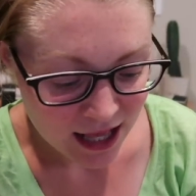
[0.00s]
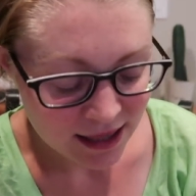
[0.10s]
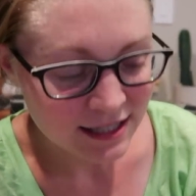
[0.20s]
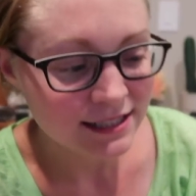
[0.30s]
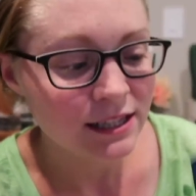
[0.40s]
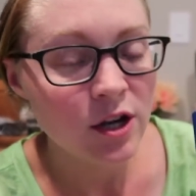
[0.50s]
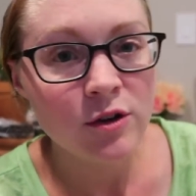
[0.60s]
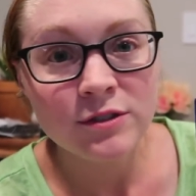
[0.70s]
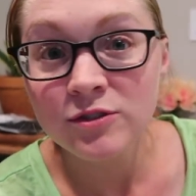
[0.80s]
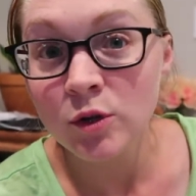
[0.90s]
This
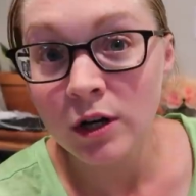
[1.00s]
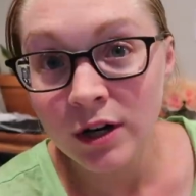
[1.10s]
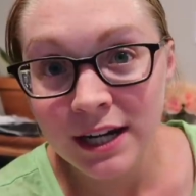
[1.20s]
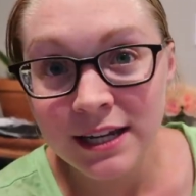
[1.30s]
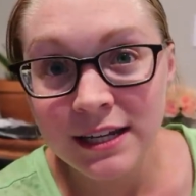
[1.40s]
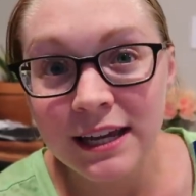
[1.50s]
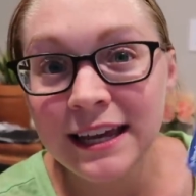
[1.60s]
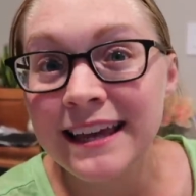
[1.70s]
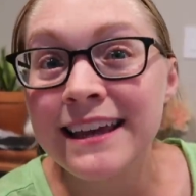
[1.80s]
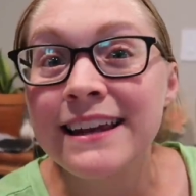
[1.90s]
Lowe's store credit,
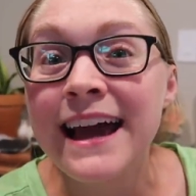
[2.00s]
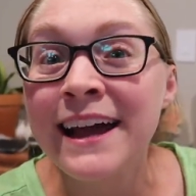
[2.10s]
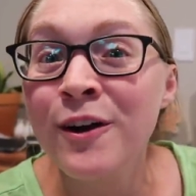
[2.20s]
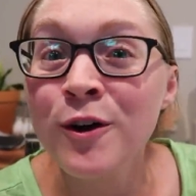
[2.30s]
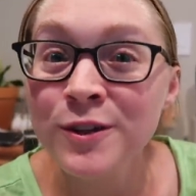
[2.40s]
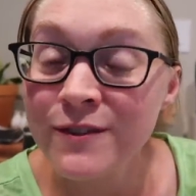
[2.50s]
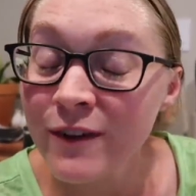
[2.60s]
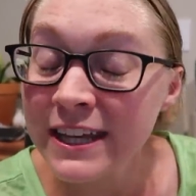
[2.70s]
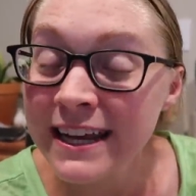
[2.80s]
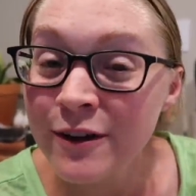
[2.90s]
it, I called to
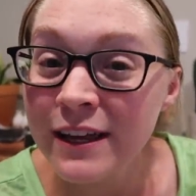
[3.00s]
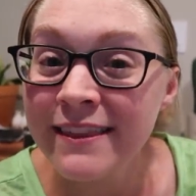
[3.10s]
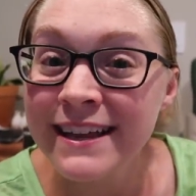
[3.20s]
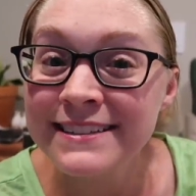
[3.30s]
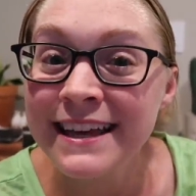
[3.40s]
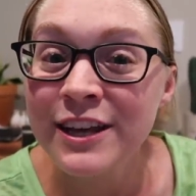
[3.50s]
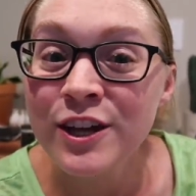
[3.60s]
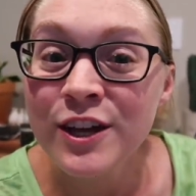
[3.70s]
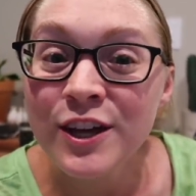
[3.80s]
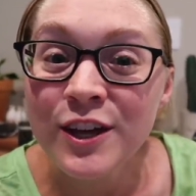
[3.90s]
find out and they said,
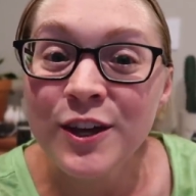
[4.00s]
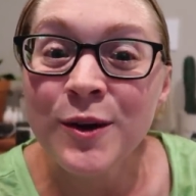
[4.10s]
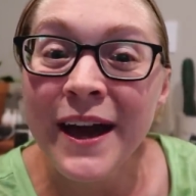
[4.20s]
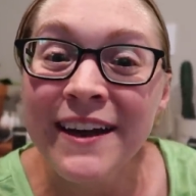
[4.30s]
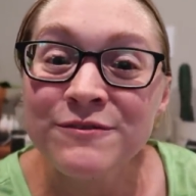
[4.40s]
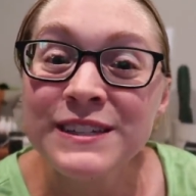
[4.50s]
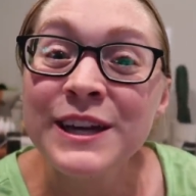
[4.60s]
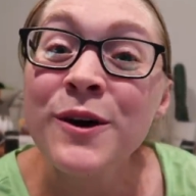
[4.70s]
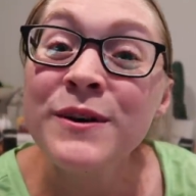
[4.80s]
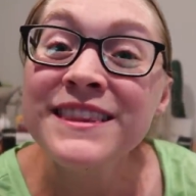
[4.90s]
you have to
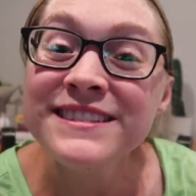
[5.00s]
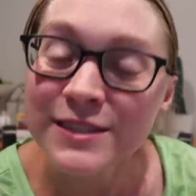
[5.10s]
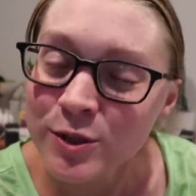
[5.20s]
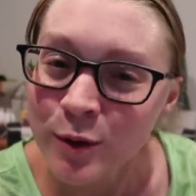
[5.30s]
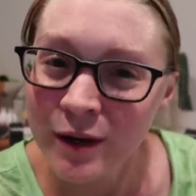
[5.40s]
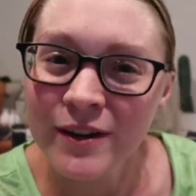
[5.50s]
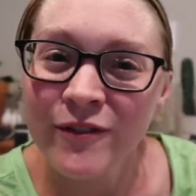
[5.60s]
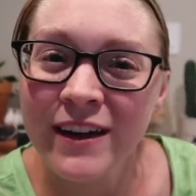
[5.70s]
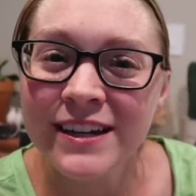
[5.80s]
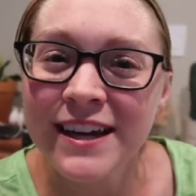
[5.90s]
go in the store to
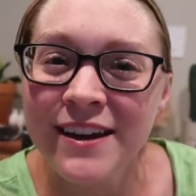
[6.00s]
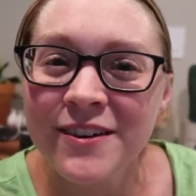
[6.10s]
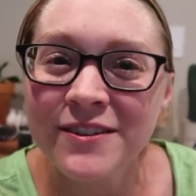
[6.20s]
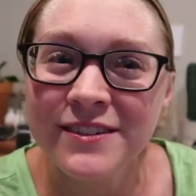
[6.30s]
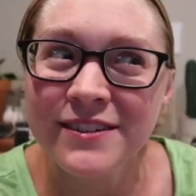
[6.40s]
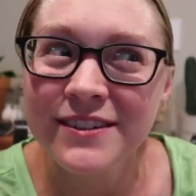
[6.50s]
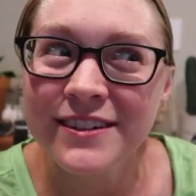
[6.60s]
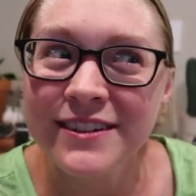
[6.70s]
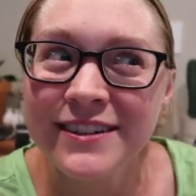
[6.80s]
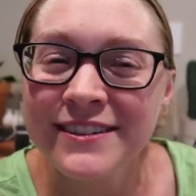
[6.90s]
find out.
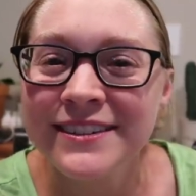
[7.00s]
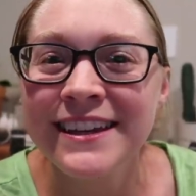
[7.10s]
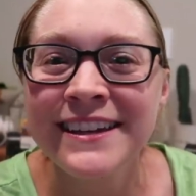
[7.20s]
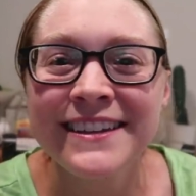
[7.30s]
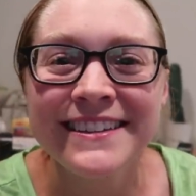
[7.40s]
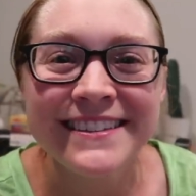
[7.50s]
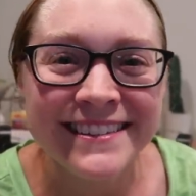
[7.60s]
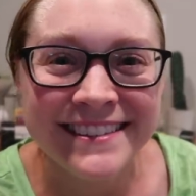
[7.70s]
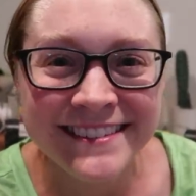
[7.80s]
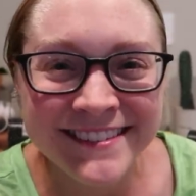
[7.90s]
I was like,
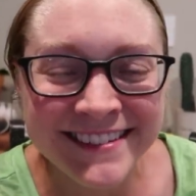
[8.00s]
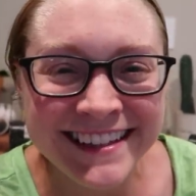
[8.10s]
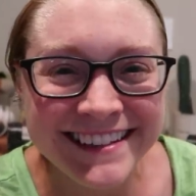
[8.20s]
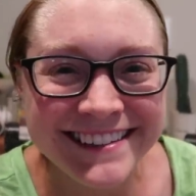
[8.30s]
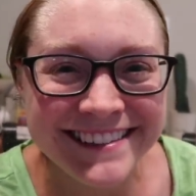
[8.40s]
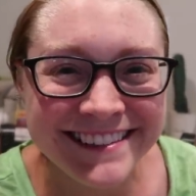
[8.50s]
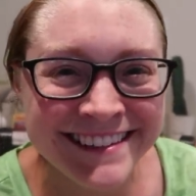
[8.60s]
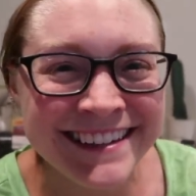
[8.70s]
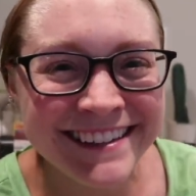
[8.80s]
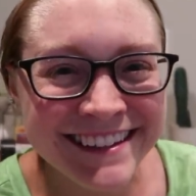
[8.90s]
what?
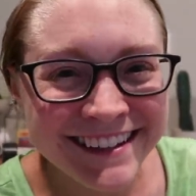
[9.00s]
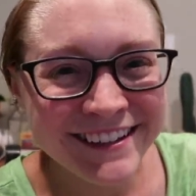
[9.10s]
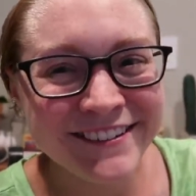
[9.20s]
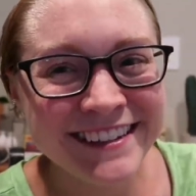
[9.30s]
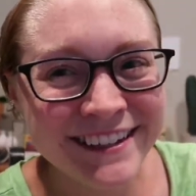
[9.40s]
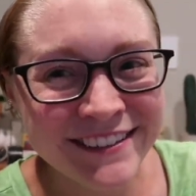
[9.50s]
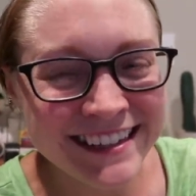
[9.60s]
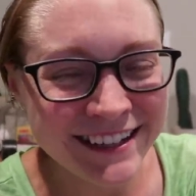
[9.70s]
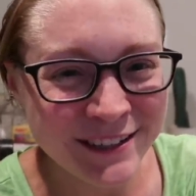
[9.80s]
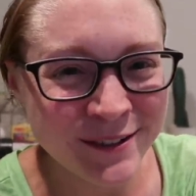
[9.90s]
We live in
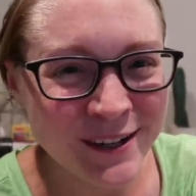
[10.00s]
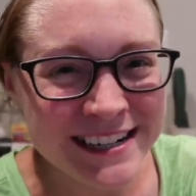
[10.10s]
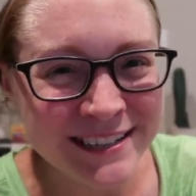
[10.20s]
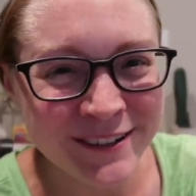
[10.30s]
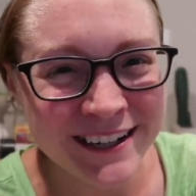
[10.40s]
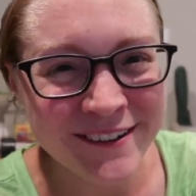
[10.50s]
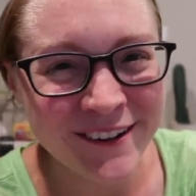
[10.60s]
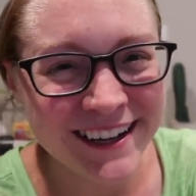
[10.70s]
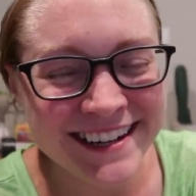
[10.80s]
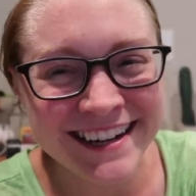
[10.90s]
the year twenty
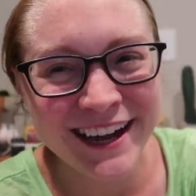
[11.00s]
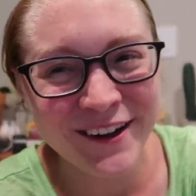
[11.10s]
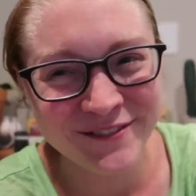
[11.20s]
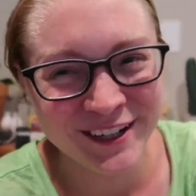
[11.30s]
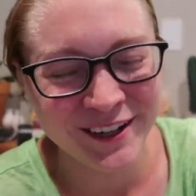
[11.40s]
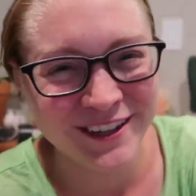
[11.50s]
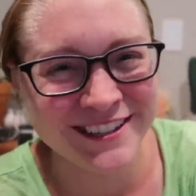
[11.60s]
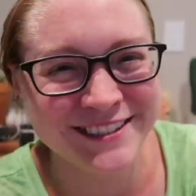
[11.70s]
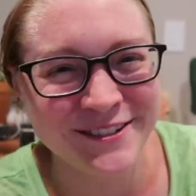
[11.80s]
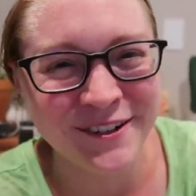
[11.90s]
twenty-one and I have to go to
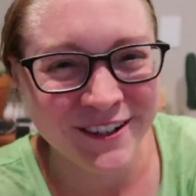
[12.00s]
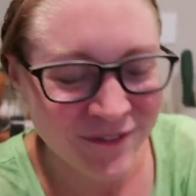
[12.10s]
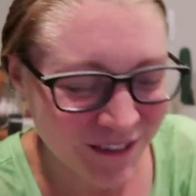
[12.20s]
the store to